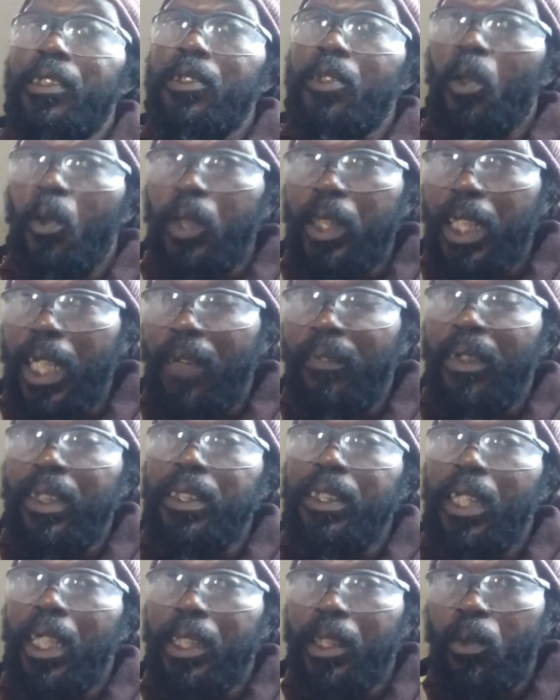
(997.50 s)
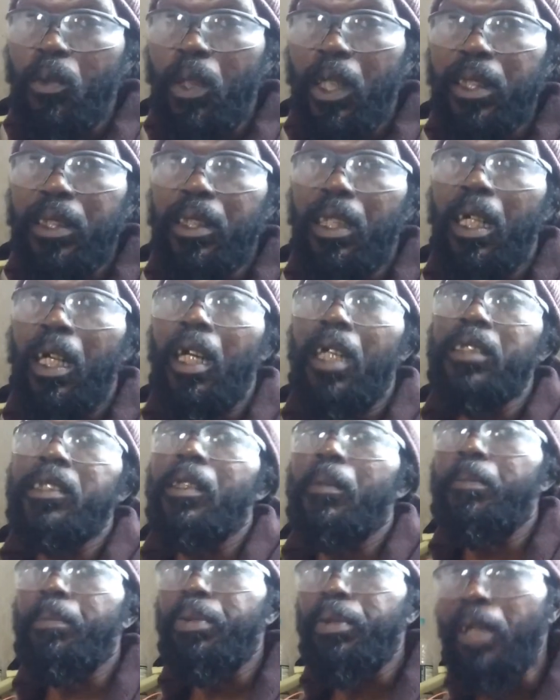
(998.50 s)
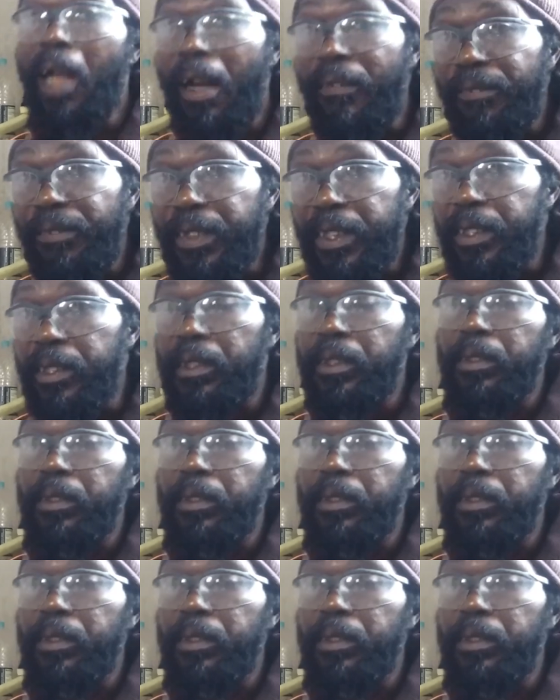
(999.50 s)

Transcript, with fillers: Now they have another one called The Prophet.